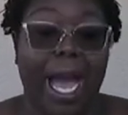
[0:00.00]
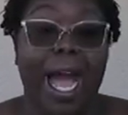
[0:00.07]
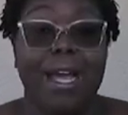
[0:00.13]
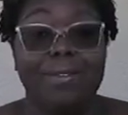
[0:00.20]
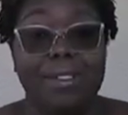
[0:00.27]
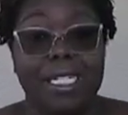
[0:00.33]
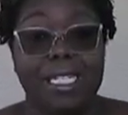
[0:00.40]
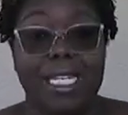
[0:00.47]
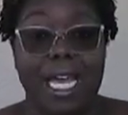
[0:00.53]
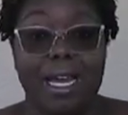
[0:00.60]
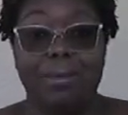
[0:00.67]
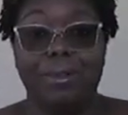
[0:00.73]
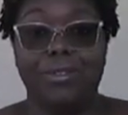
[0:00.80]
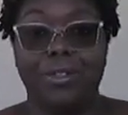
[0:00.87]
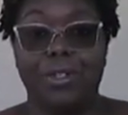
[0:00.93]
I've done that
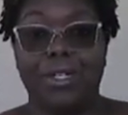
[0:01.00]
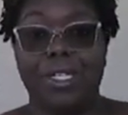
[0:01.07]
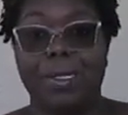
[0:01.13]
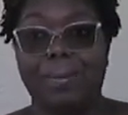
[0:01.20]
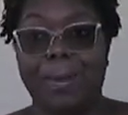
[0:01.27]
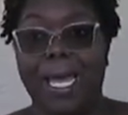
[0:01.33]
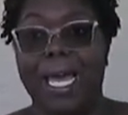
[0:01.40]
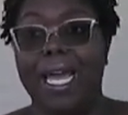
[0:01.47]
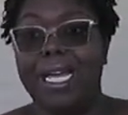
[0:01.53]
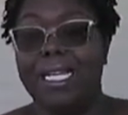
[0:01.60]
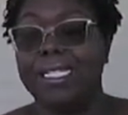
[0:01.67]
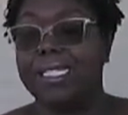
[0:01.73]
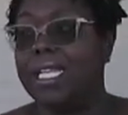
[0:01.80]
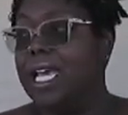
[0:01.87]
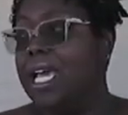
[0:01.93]
before in the
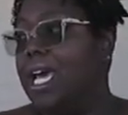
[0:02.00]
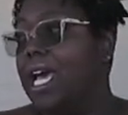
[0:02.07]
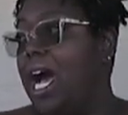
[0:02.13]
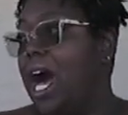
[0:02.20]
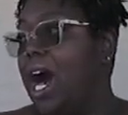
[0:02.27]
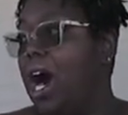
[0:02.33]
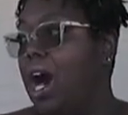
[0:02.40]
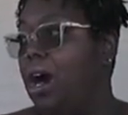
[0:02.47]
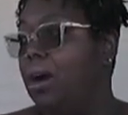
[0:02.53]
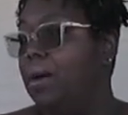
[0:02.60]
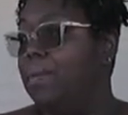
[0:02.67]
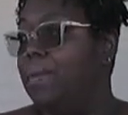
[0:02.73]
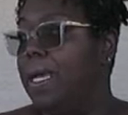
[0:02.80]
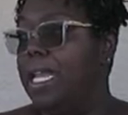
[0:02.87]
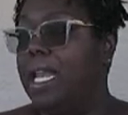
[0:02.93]
past,
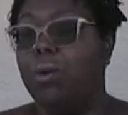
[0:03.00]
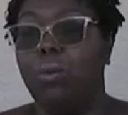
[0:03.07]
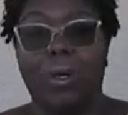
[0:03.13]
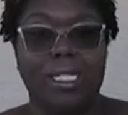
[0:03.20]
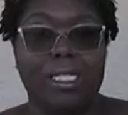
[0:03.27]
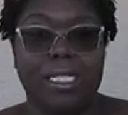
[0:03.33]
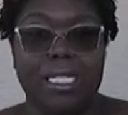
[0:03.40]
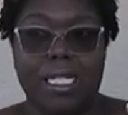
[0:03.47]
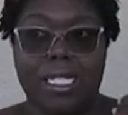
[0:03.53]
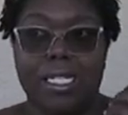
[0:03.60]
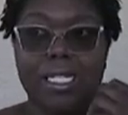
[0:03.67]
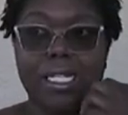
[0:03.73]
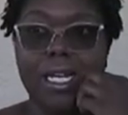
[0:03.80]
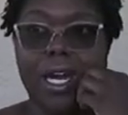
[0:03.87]
and it wasn't